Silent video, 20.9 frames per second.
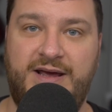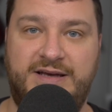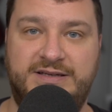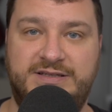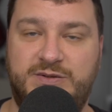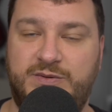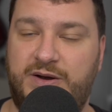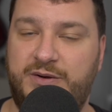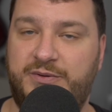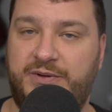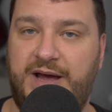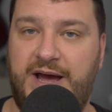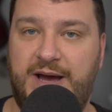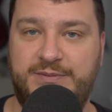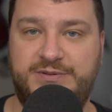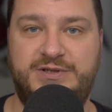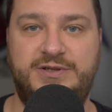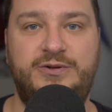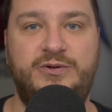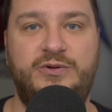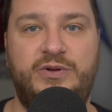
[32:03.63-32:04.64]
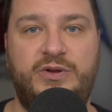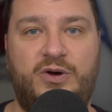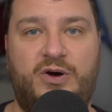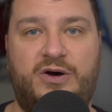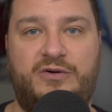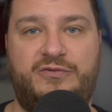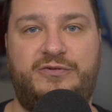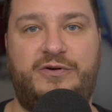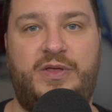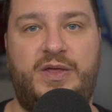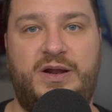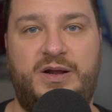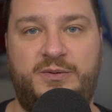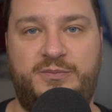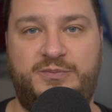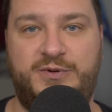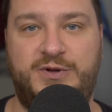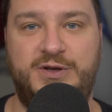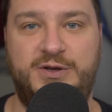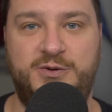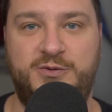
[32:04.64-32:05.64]
So I will absolutely offer that up
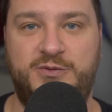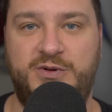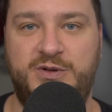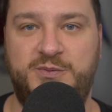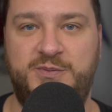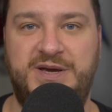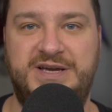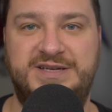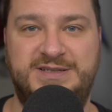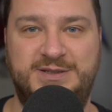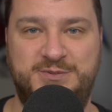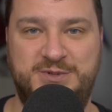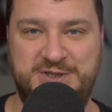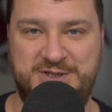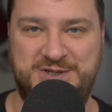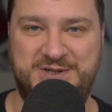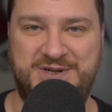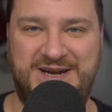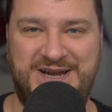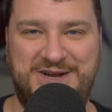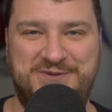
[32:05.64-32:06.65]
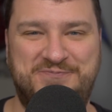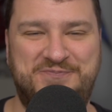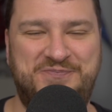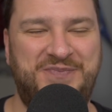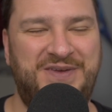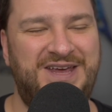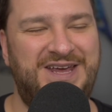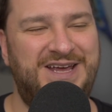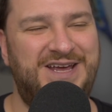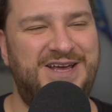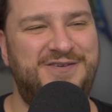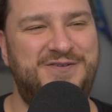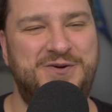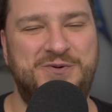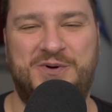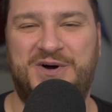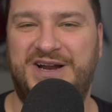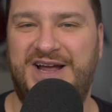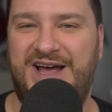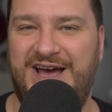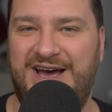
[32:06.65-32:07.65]
to you, the amazing MiSTer team. If you
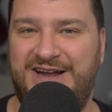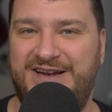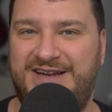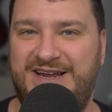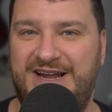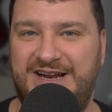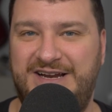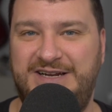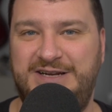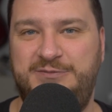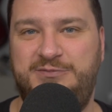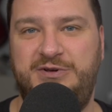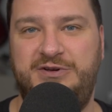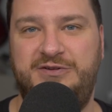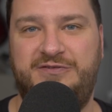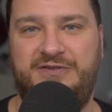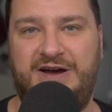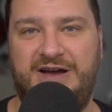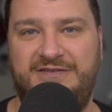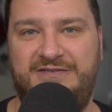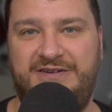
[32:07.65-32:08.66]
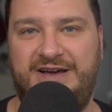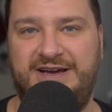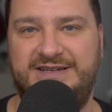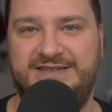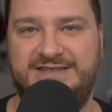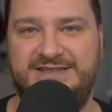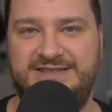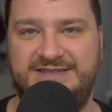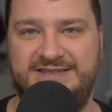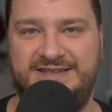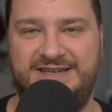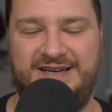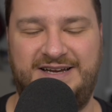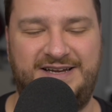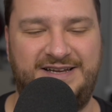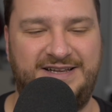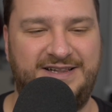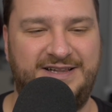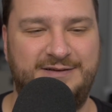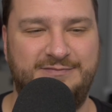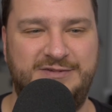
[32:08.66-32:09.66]
want to add 1080p
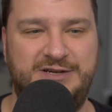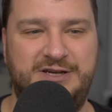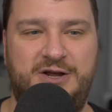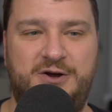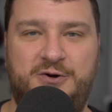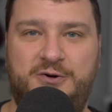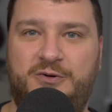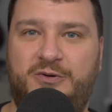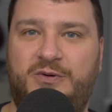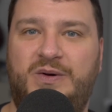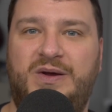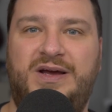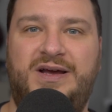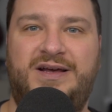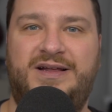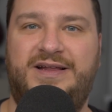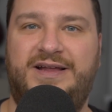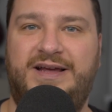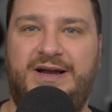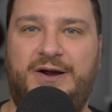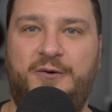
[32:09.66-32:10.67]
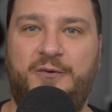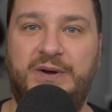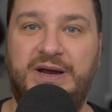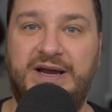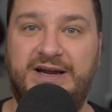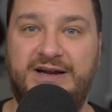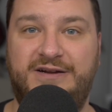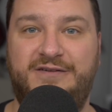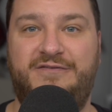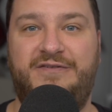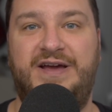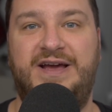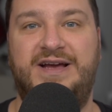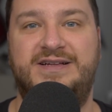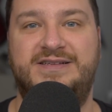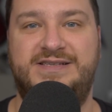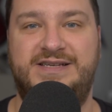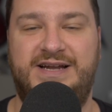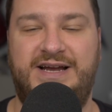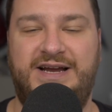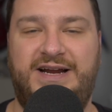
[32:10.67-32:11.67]
5X, let me know like a week in
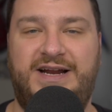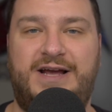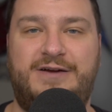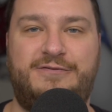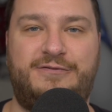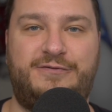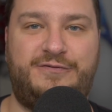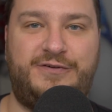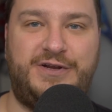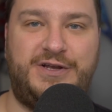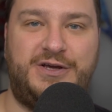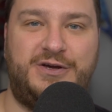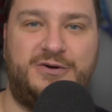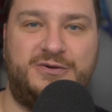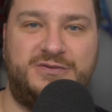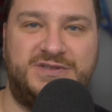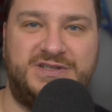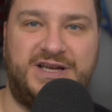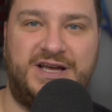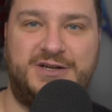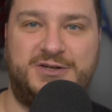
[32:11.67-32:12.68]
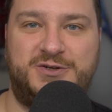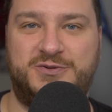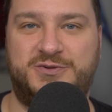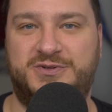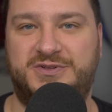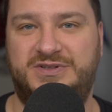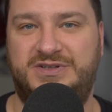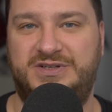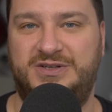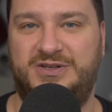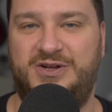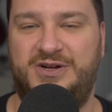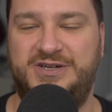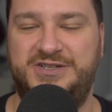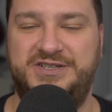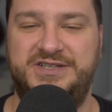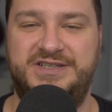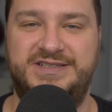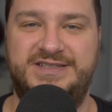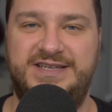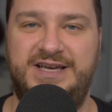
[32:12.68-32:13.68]
advance, and I can have a video scheduled to launch
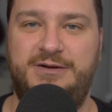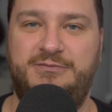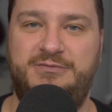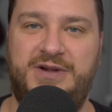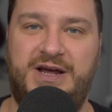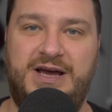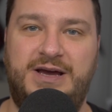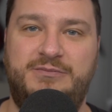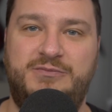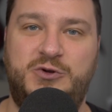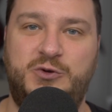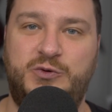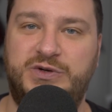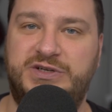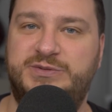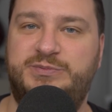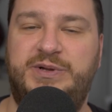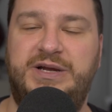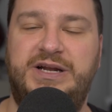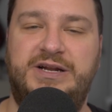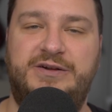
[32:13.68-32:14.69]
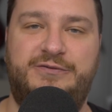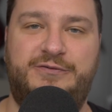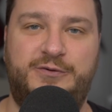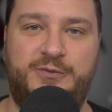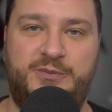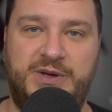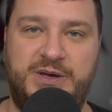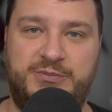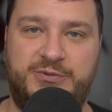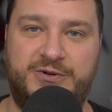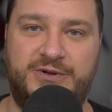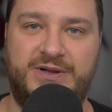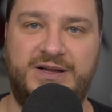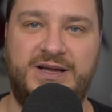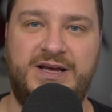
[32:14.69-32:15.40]
at the same time to explain it for people.